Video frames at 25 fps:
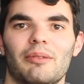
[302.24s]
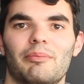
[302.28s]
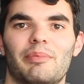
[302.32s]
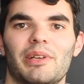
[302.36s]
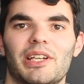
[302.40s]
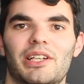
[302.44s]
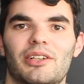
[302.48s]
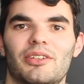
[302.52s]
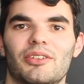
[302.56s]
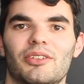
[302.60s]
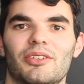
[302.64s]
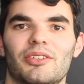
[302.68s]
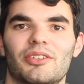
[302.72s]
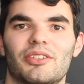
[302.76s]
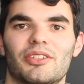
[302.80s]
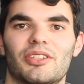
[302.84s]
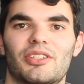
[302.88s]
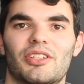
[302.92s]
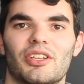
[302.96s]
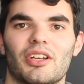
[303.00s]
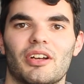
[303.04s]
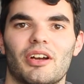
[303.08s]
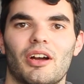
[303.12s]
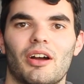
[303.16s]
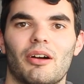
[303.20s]

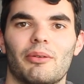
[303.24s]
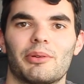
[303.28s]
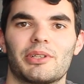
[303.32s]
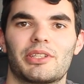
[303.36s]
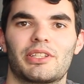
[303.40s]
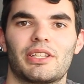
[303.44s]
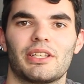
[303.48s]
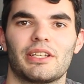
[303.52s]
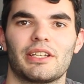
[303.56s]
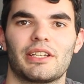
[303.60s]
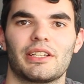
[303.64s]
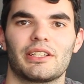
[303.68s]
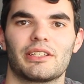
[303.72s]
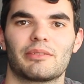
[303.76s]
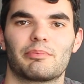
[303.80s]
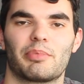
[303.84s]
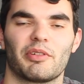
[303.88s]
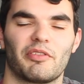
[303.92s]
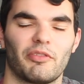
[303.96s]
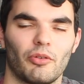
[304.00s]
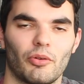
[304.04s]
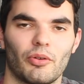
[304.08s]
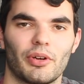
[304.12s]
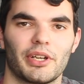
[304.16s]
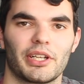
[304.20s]
because I was thinking,
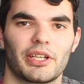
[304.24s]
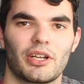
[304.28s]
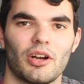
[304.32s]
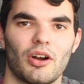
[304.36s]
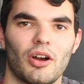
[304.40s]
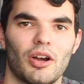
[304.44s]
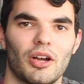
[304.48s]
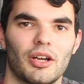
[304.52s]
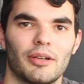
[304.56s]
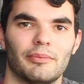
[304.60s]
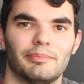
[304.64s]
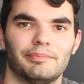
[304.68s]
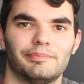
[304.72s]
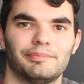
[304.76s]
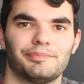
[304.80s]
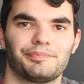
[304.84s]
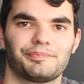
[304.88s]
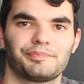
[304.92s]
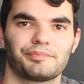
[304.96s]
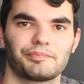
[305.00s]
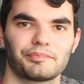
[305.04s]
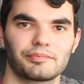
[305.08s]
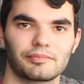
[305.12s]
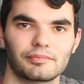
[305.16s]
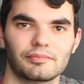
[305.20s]
before it got
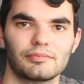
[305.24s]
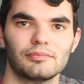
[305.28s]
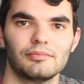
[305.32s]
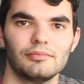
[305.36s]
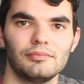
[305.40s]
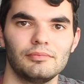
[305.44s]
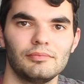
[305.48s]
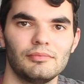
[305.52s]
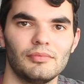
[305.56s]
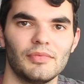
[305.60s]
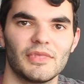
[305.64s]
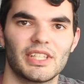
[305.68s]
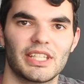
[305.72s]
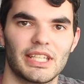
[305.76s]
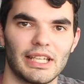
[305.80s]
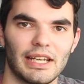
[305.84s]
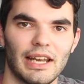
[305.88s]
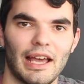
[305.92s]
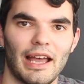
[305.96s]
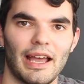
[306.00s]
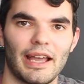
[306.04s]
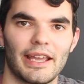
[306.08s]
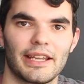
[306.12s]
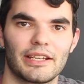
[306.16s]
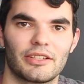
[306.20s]

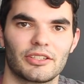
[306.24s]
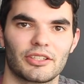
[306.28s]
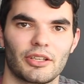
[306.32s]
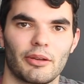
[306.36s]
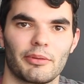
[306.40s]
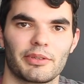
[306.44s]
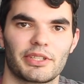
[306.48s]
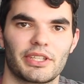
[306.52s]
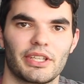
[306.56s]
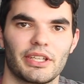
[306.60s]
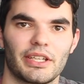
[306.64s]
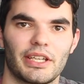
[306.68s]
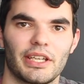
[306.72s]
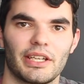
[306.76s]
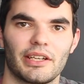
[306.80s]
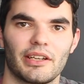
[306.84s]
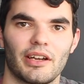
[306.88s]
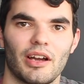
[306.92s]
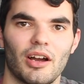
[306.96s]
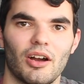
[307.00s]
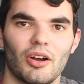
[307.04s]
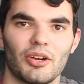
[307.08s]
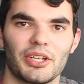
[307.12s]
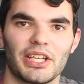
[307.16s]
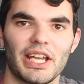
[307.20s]
delayed, because I was thinking,
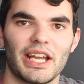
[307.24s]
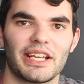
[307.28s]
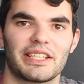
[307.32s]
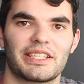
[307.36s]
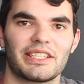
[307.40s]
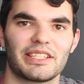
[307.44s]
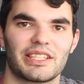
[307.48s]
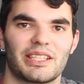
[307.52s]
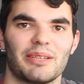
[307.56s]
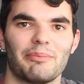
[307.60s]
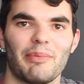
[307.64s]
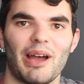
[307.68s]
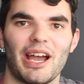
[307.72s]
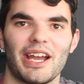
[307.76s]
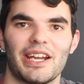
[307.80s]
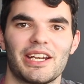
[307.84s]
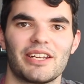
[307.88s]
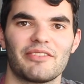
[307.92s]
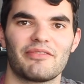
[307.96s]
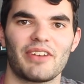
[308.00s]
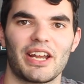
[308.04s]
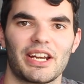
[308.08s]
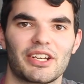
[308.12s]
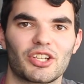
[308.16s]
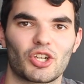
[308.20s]
oh yes, it's a main
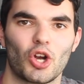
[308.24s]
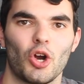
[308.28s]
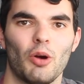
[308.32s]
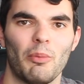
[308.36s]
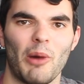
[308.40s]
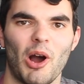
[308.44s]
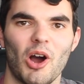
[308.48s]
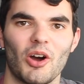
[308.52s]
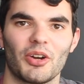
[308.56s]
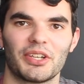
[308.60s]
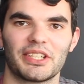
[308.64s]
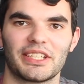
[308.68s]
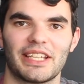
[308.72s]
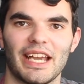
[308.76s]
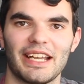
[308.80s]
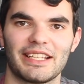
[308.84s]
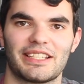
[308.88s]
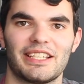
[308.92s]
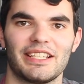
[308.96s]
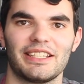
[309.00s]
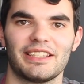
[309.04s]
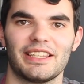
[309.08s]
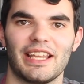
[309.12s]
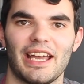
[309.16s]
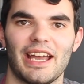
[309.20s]
event, come on, get
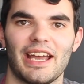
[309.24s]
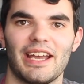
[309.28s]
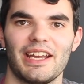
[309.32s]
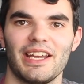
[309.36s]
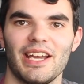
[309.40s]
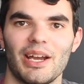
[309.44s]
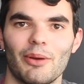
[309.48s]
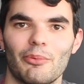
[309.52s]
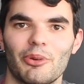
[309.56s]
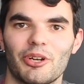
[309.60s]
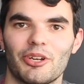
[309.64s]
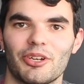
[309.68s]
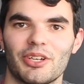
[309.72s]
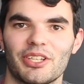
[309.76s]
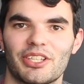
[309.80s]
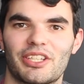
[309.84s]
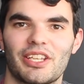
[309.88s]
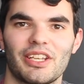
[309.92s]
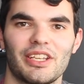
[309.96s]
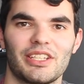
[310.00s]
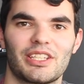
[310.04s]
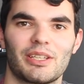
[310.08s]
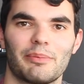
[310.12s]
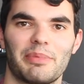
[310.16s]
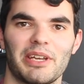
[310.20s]
in there. We're going to
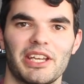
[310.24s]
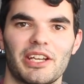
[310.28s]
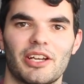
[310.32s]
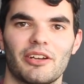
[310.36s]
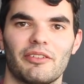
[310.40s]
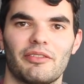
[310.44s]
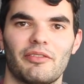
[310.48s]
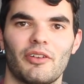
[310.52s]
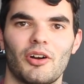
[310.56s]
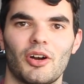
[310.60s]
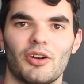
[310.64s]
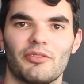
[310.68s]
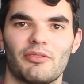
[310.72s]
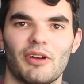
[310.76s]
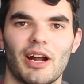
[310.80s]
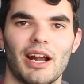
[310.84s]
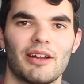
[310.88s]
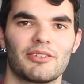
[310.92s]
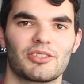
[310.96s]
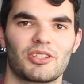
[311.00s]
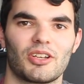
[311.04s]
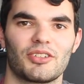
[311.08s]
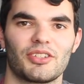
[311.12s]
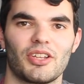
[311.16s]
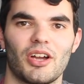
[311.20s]
see some big go five
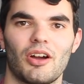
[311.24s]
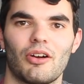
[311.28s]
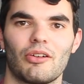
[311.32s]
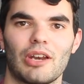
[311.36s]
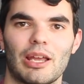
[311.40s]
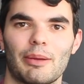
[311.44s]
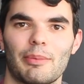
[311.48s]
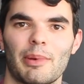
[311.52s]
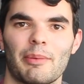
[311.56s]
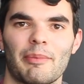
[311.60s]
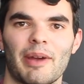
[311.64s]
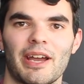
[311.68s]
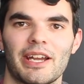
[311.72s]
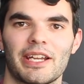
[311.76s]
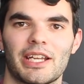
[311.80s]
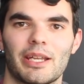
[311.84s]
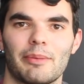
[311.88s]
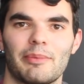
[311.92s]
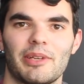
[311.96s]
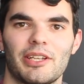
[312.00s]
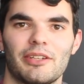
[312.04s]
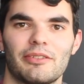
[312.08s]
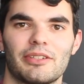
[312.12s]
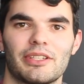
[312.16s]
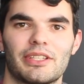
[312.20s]
rounds, like the whole MMA
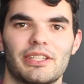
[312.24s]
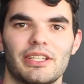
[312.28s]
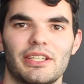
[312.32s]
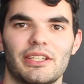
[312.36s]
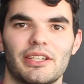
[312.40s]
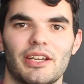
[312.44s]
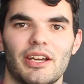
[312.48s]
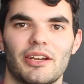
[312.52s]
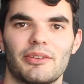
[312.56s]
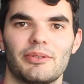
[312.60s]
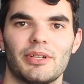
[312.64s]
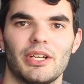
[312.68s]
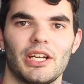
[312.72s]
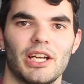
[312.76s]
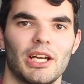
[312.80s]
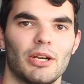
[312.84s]
community, you know.